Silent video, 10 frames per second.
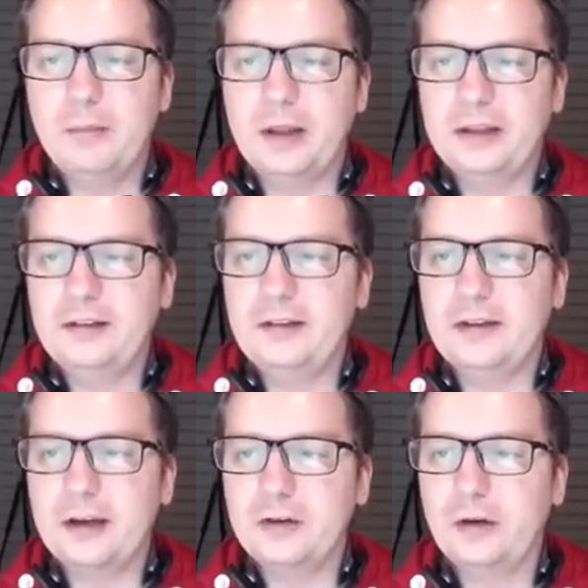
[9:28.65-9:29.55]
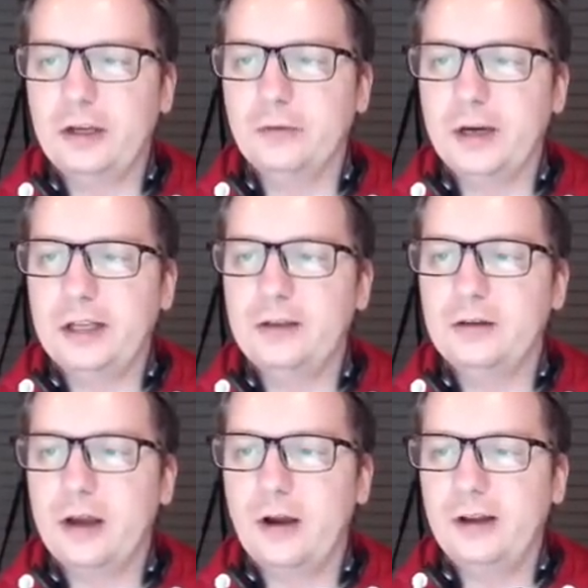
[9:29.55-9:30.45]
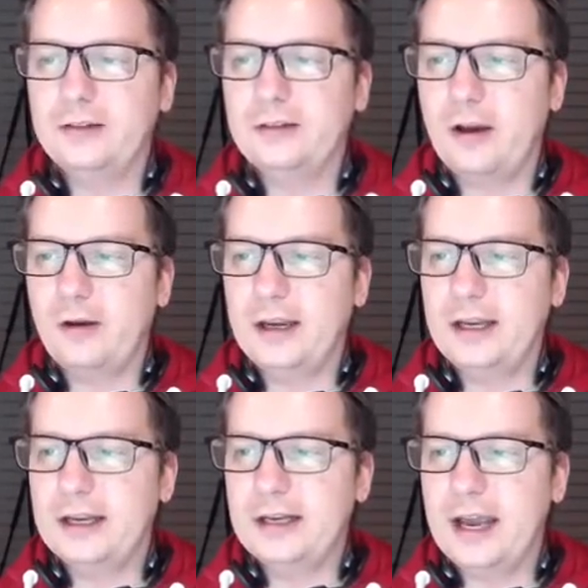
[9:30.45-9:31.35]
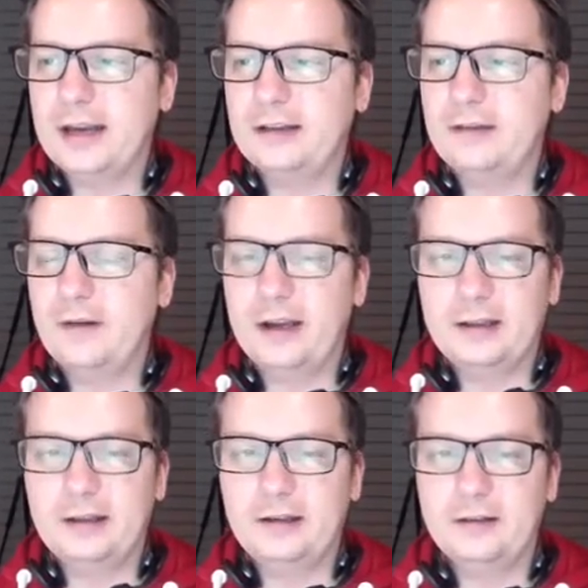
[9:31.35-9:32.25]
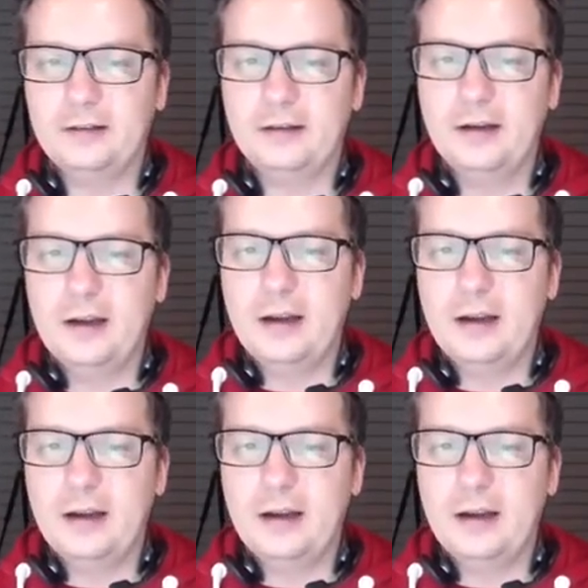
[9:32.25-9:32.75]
But this is actually ready to go. Let's go ahead and activate this.